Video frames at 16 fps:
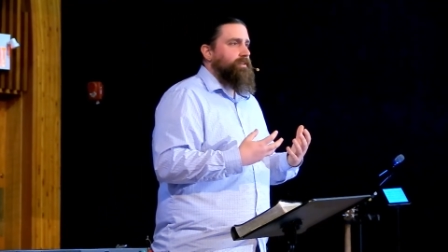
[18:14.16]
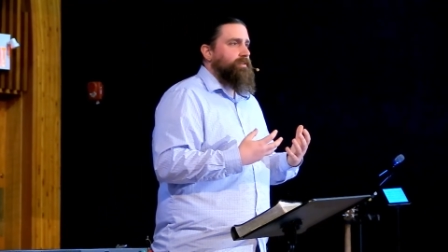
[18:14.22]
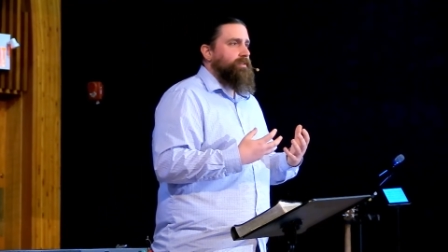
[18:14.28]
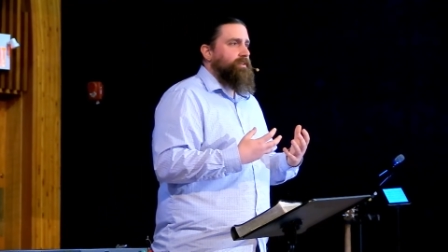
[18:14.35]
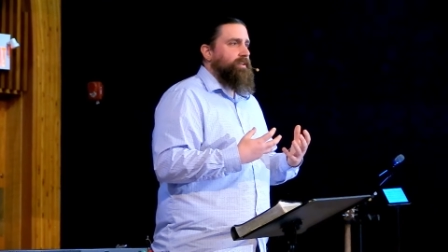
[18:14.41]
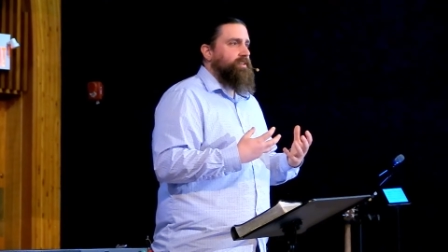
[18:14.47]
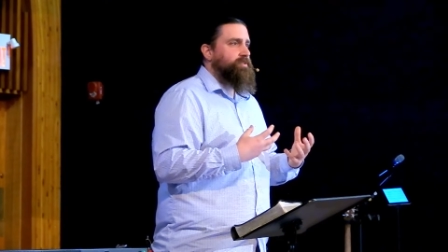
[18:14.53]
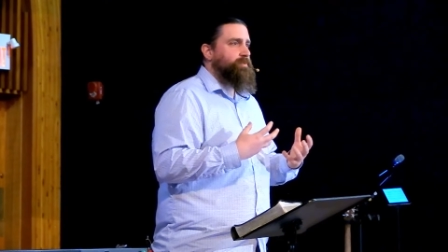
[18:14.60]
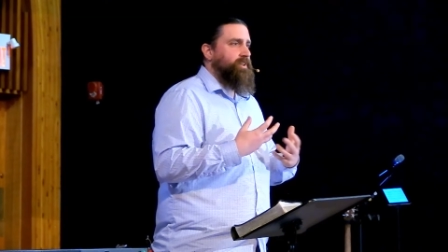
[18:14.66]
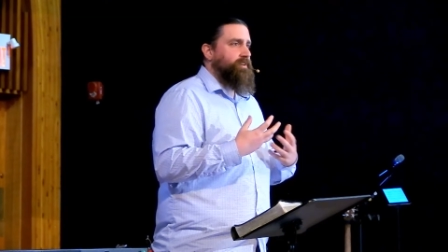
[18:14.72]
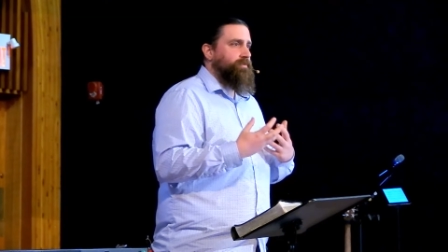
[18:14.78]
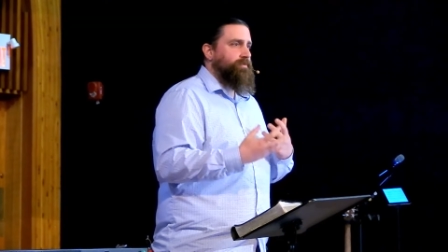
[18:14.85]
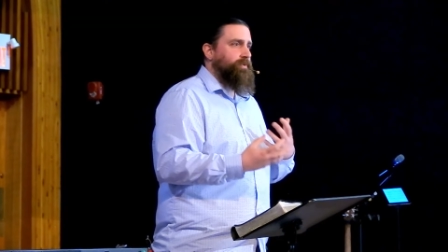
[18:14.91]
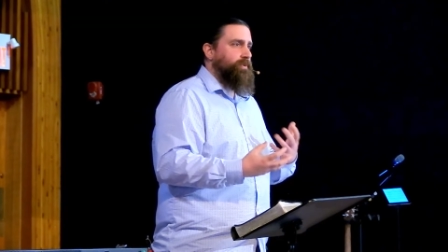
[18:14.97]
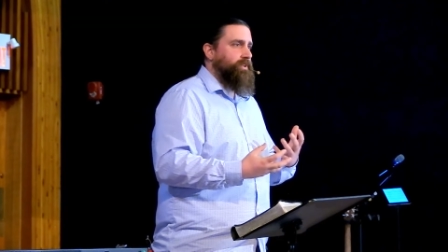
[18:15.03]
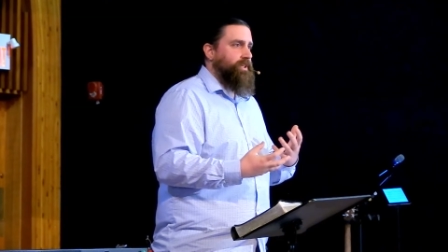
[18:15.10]
as being
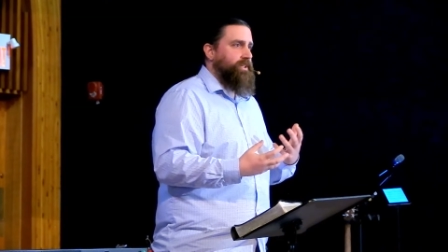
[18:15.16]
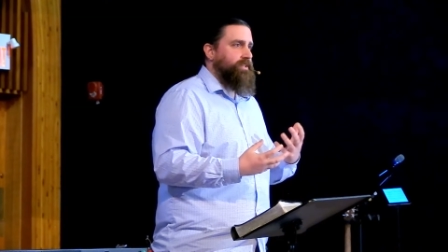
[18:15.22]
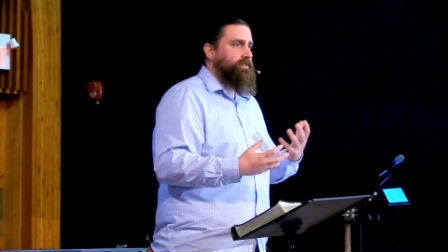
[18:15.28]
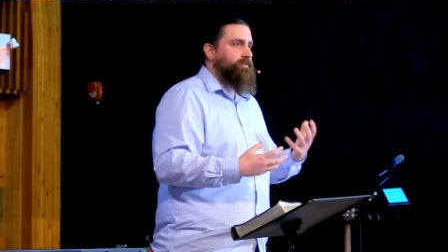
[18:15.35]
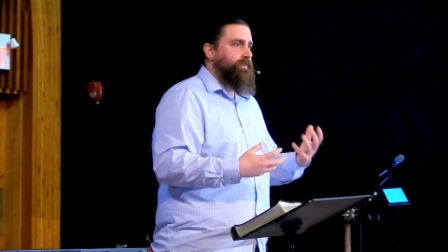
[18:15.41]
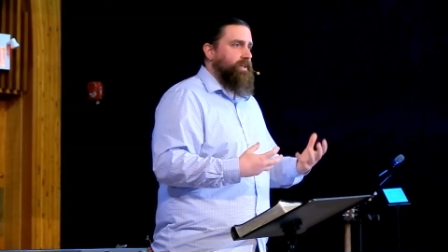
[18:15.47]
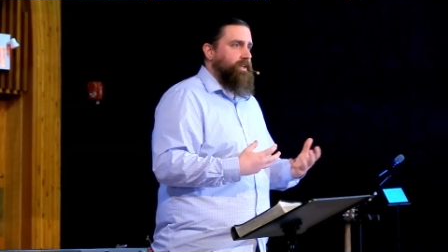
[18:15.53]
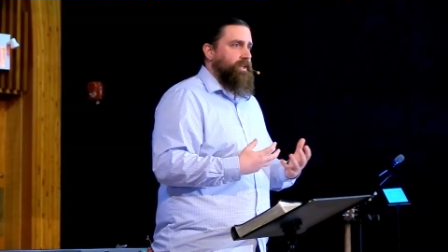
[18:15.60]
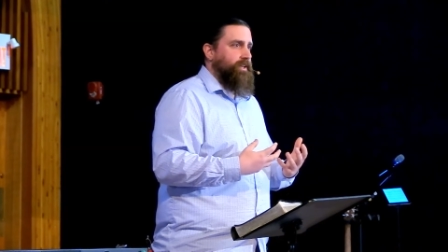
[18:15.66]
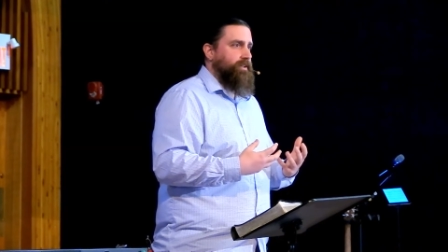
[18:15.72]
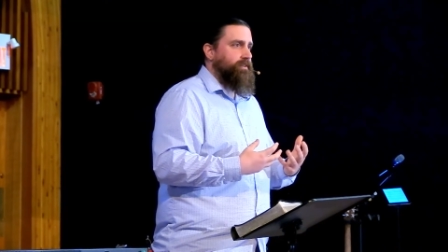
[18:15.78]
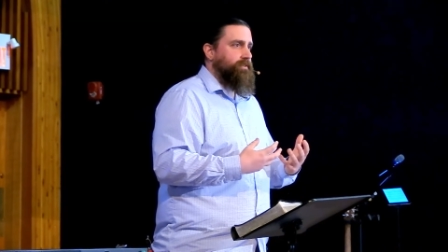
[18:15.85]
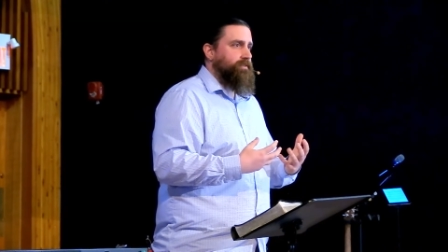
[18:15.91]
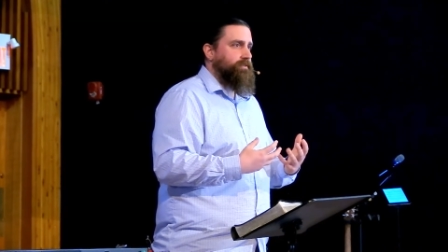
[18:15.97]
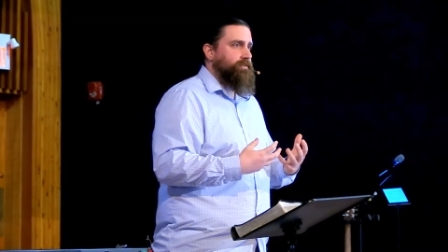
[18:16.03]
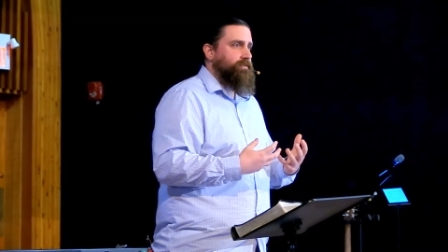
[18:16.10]
fully
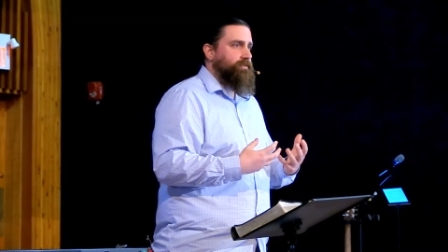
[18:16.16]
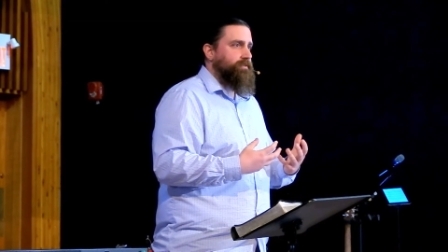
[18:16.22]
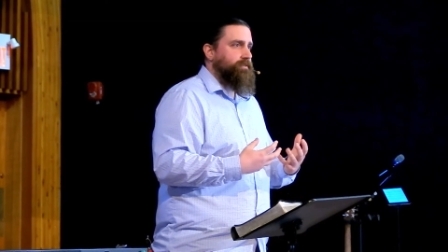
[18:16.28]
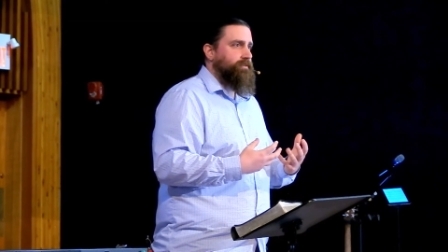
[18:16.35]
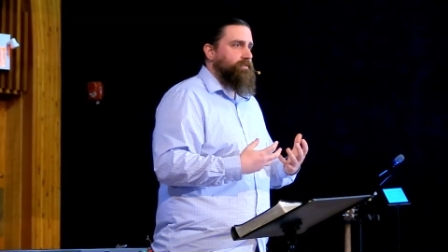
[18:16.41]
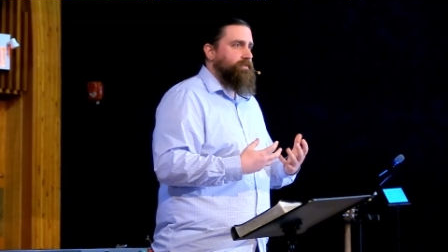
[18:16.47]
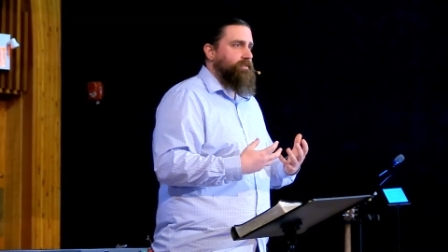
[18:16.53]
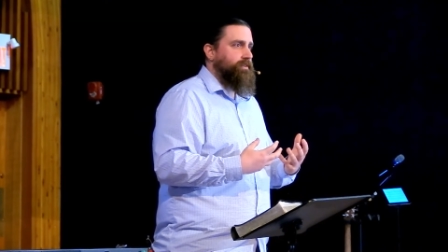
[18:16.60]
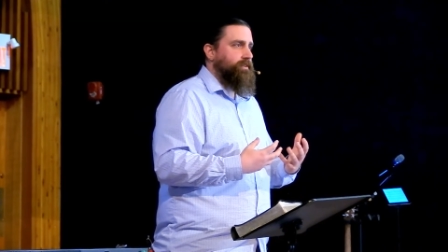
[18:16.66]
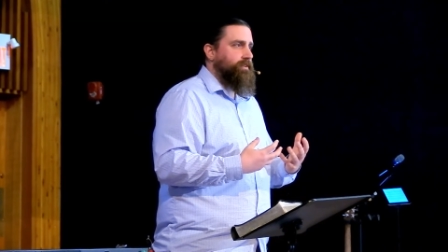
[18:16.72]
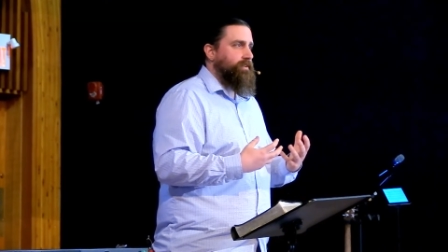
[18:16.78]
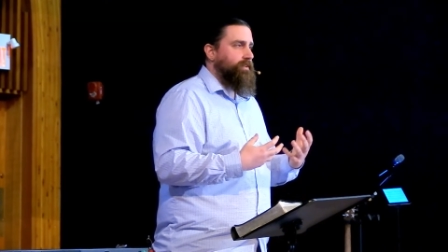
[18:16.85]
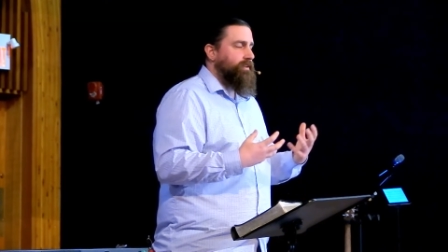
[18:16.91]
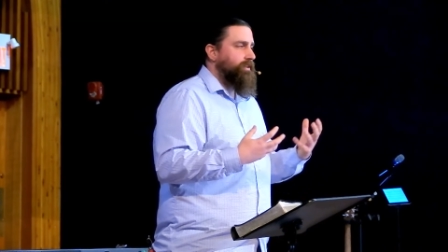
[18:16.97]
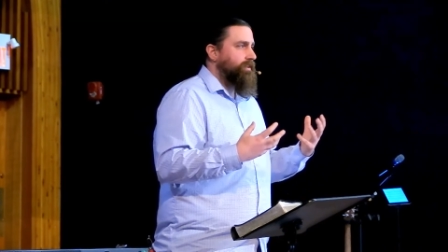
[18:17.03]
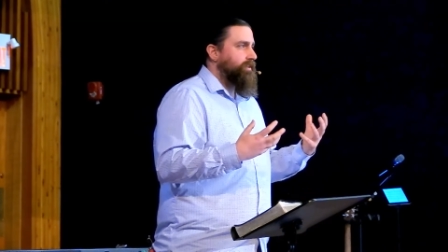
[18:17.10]
divine.
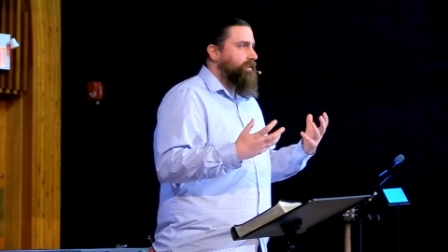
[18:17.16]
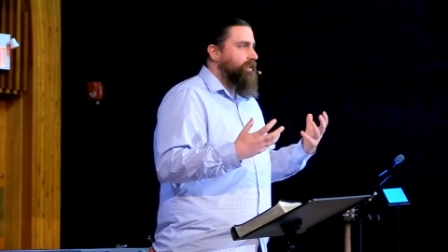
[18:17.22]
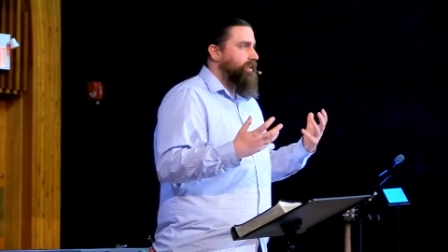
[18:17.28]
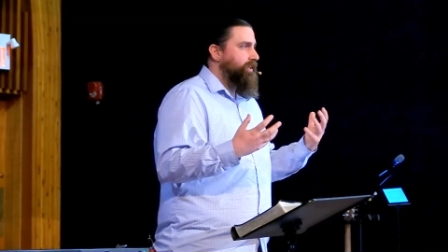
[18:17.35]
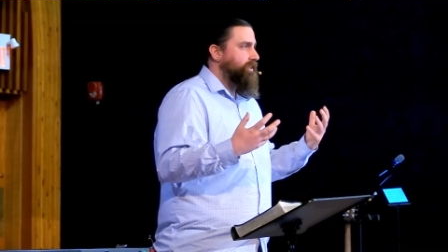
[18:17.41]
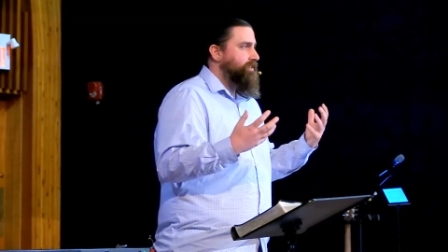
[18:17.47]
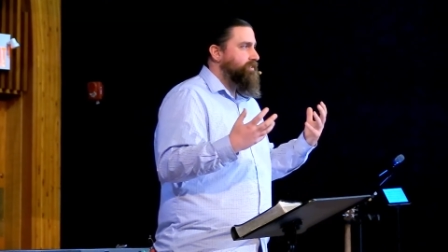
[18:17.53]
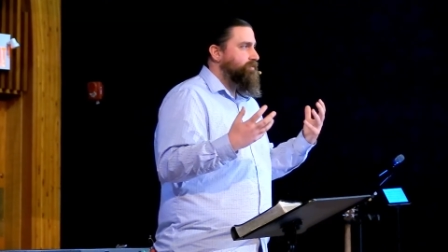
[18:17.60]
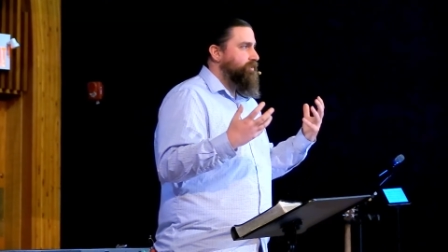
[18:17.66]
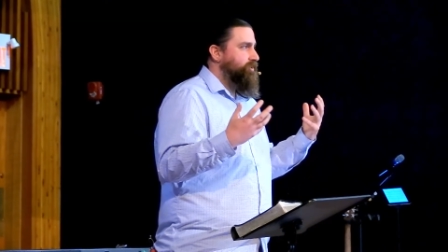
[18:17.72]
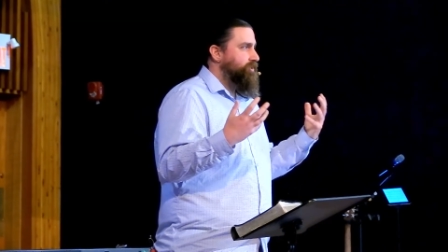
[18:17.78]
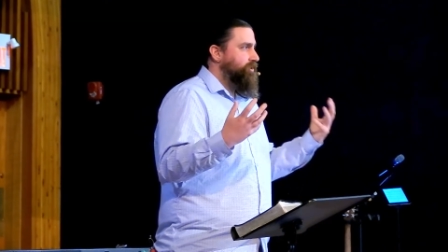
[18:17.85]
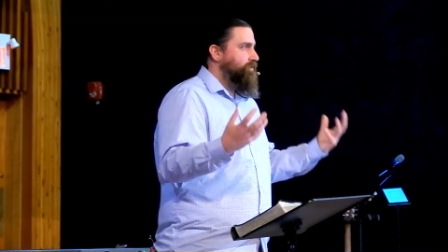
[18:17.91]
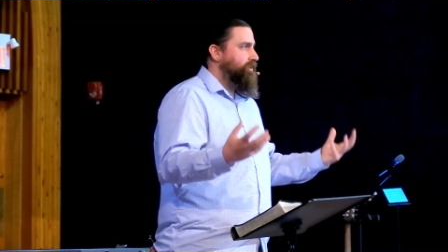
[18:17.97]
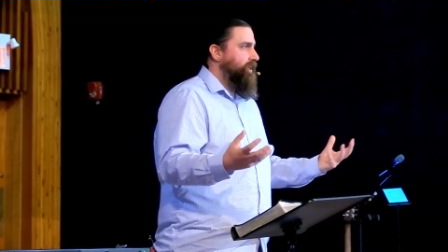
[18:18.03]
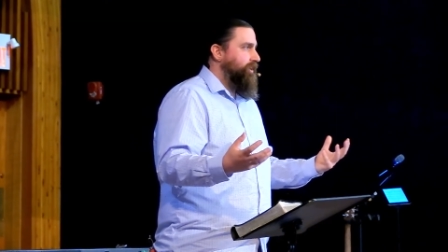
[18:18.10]
He is
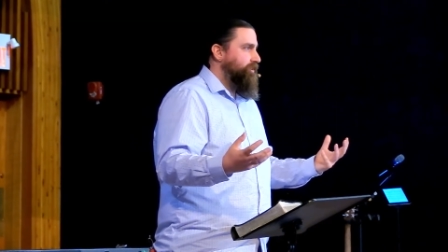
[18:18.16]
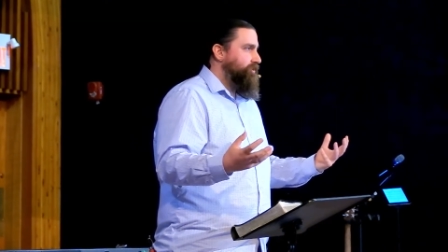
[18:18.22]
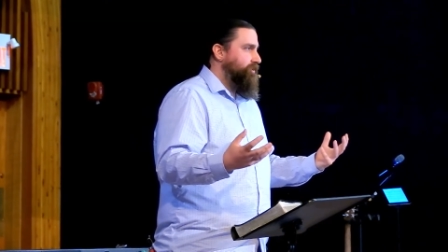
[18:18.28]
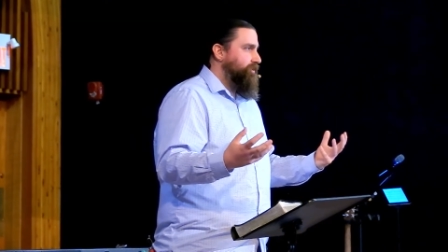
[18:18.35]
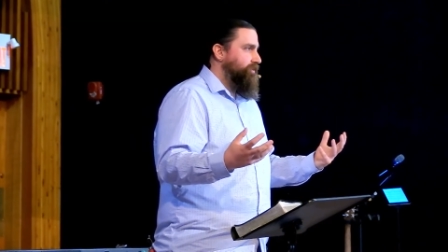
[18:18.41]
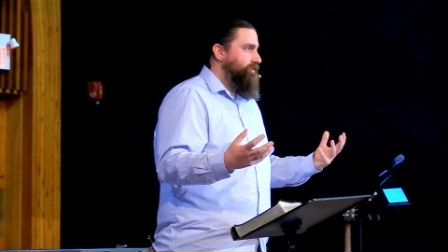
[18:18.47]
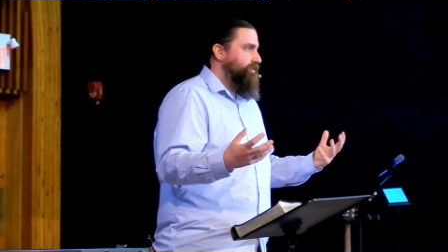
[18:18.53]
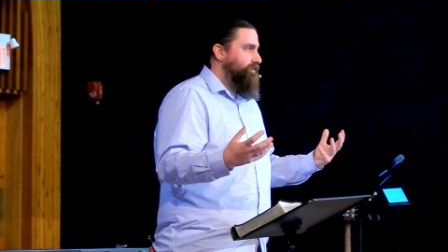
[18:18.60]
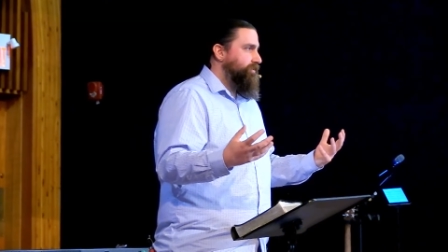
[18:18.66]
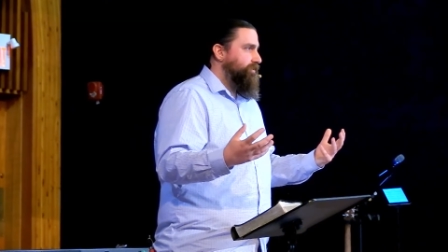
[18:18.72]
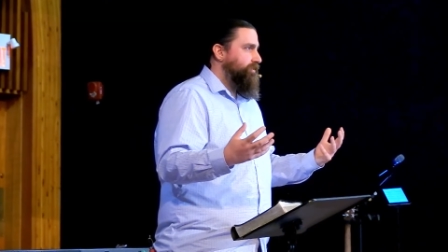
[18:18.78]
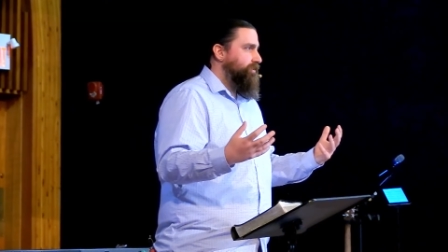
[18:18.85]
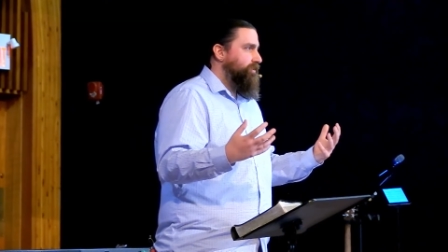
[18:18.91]
two natures